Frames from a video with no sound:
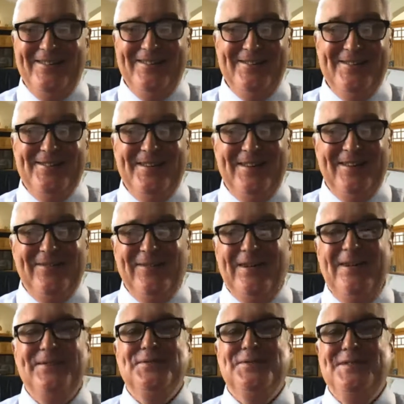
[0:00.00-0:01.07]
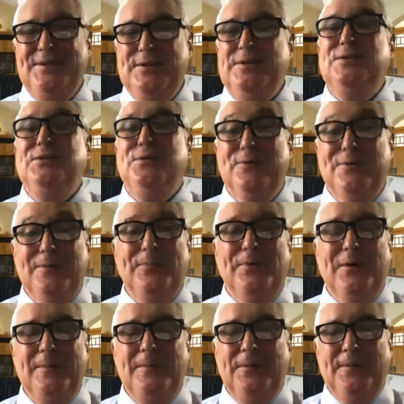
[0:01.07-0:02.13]
in New South Wales? This is your
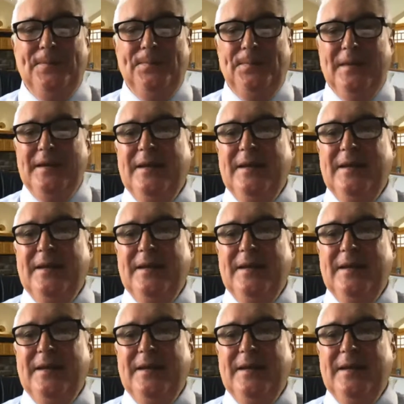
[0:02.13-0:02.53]
problem.